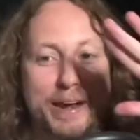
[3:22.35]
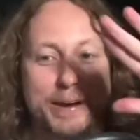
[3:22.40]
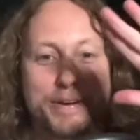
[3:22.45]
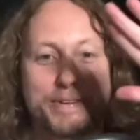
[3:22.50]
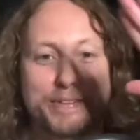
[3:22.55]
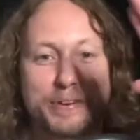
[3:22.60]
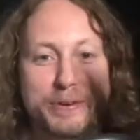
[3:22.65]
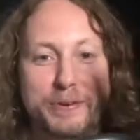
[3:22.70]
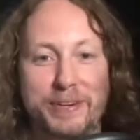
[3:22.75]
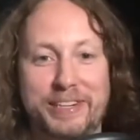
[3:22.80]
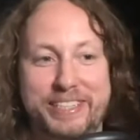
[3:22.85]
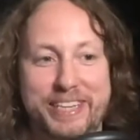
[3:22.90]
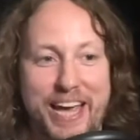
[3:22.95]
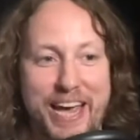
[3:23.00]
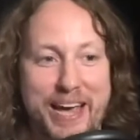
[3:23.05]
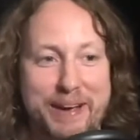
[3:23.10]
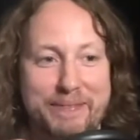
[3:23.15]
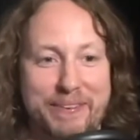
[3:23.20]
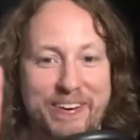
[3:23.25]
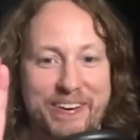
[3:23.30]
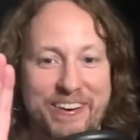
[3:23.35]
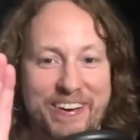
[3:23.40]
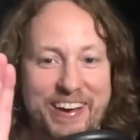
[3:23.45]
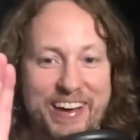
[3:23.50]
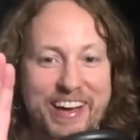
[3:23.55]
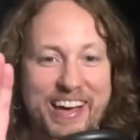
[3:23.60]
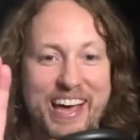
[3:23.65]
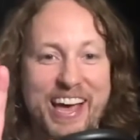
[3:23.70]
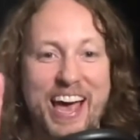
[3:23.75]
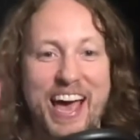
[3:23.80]
over to a table
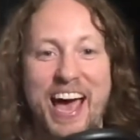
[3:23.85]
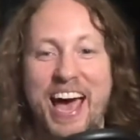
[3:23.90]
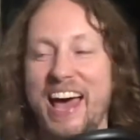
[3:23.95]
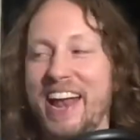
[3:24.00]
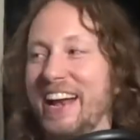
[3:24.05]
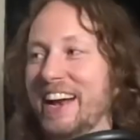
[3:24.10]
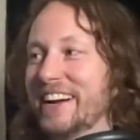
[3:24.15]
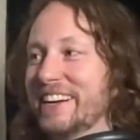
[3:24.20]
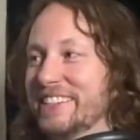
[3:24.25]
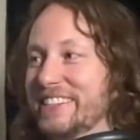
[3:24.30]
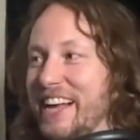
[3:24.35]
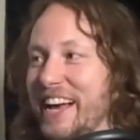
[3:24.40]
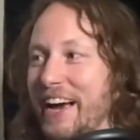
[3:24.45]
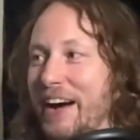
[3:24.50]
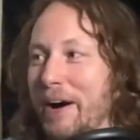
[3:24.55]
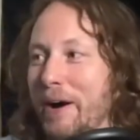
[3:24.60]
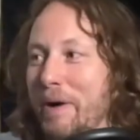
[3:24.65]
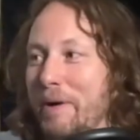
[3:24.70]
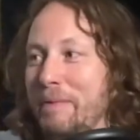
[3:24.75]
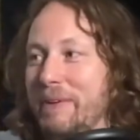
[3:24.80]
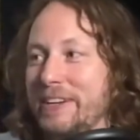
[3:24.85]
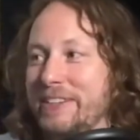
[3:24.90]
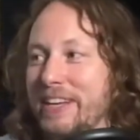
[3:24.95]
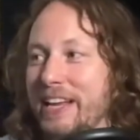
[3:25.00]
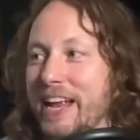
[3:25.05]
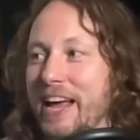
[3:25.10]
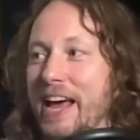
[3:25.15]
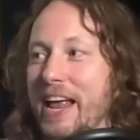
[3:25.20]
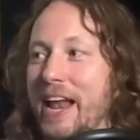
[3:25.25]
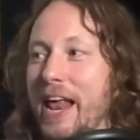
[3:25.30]
and there's a whole bunch of